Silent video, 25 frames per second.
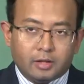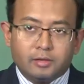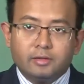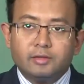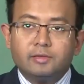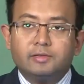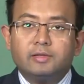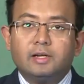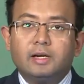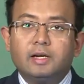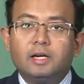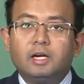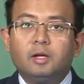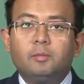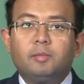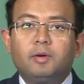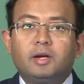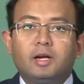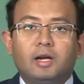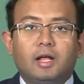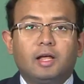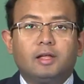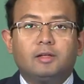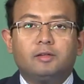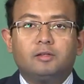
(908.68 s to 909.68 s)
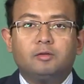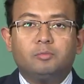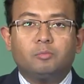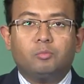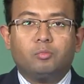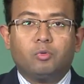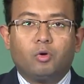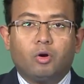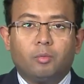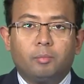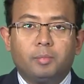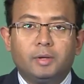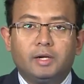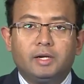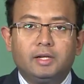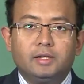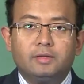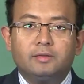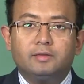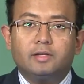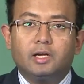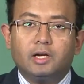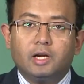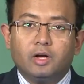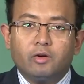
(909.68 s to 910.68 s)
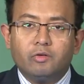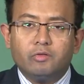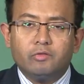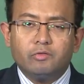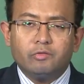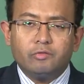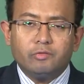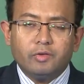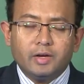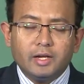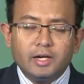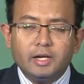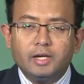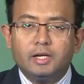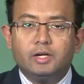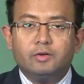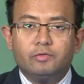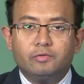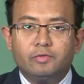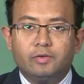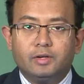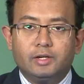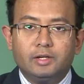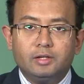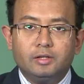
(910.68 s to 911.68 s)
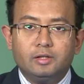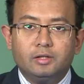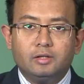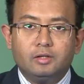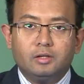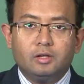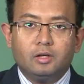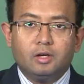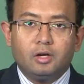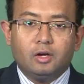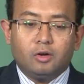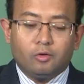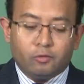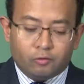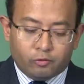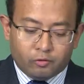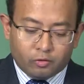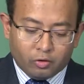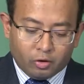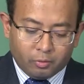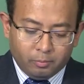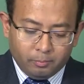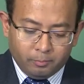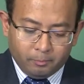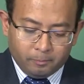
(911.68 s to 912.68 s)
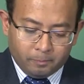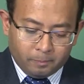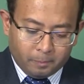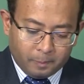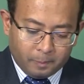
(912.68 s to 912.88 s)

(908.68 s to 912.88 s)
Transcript: the centipede has properties that are very different from